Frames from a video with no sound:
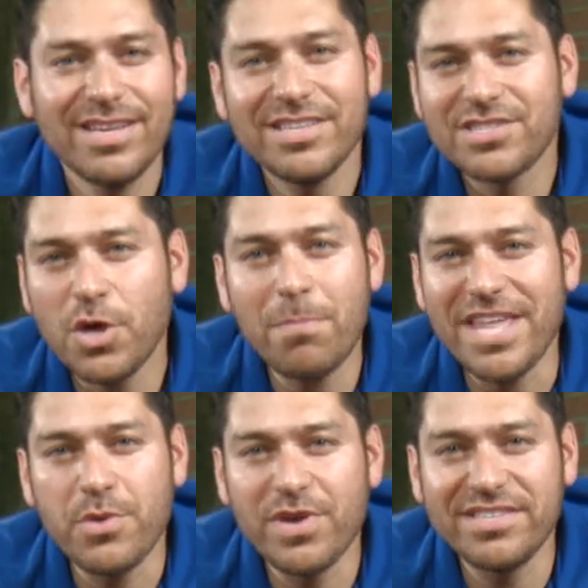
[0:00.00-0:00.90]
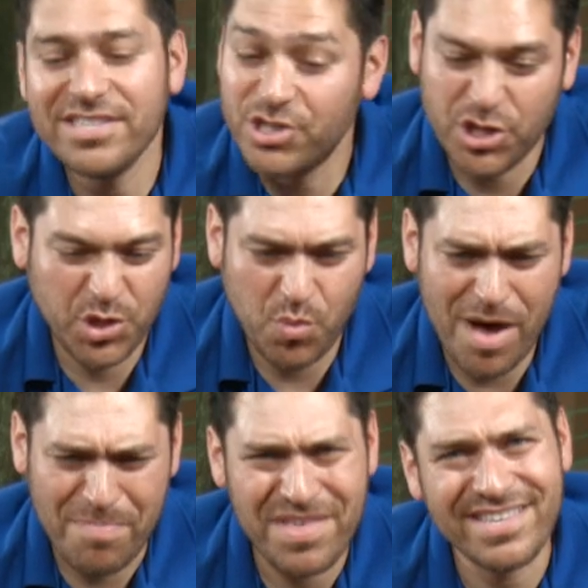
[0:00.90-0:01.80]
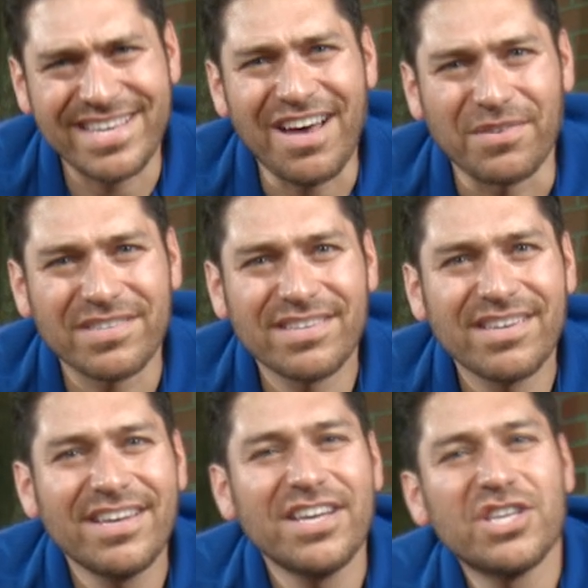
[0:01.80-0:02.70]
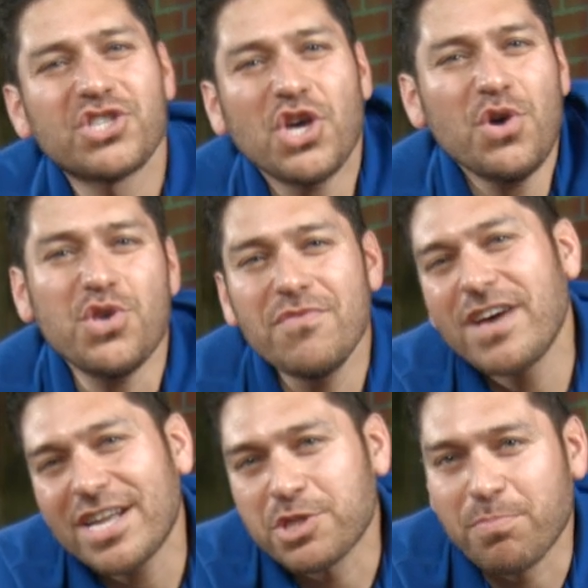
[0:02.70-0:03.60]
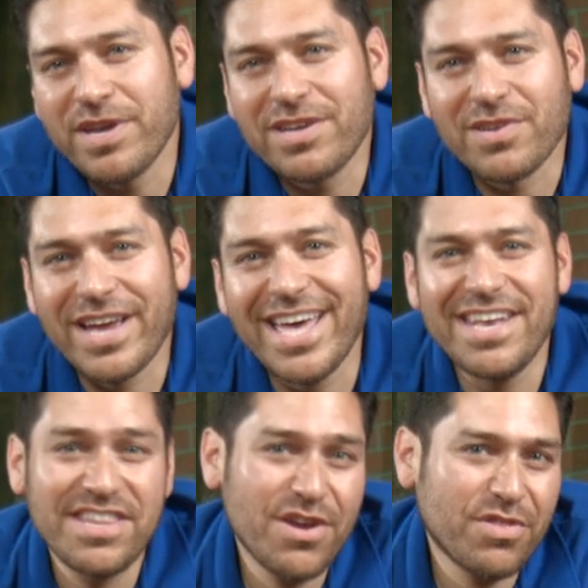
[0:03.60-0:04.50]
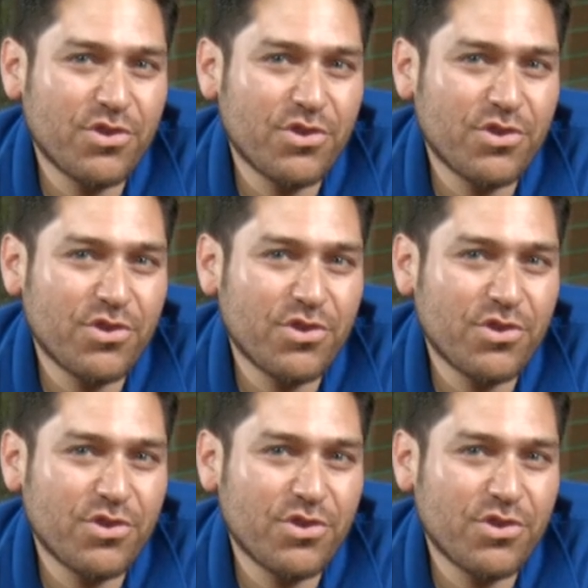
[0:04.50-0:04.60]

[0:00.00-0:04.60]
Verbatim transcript: So many reasons to swap this out. So you've got a sprinkler head near the